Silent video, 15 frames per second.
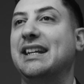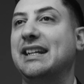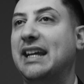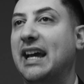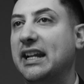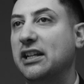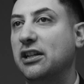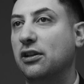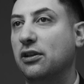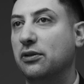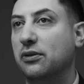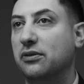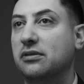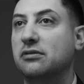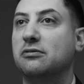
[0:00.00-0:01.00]
and it can
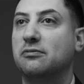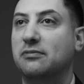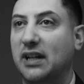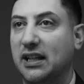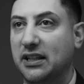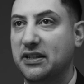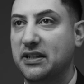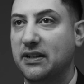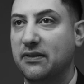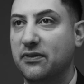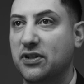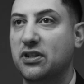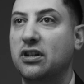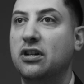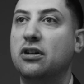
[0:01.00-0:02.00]
include
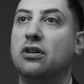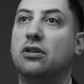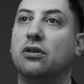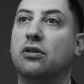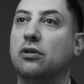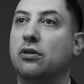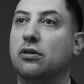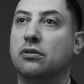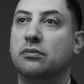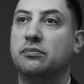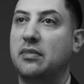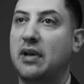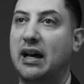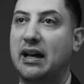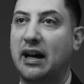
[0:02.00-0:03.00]
relatives or
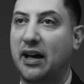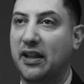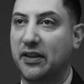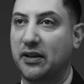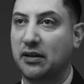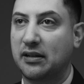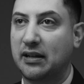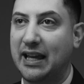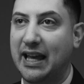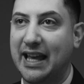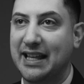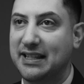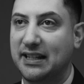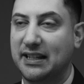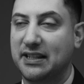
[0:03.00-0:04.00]
other
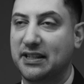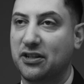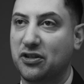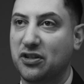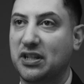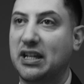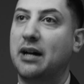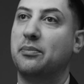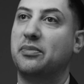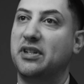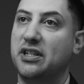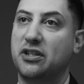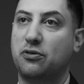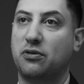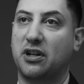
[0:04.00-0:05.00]
entities such as
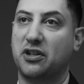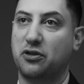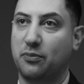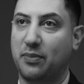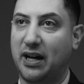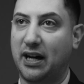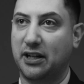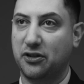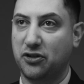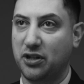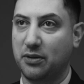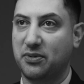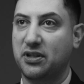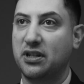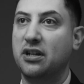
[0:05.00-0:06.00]
companies, trusts or
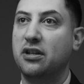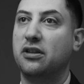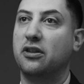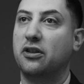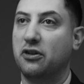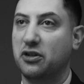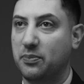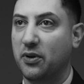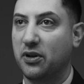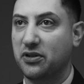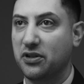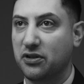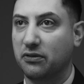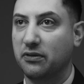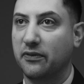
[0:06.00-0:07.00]
partnerships that those
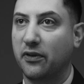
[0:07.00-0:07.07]
persons are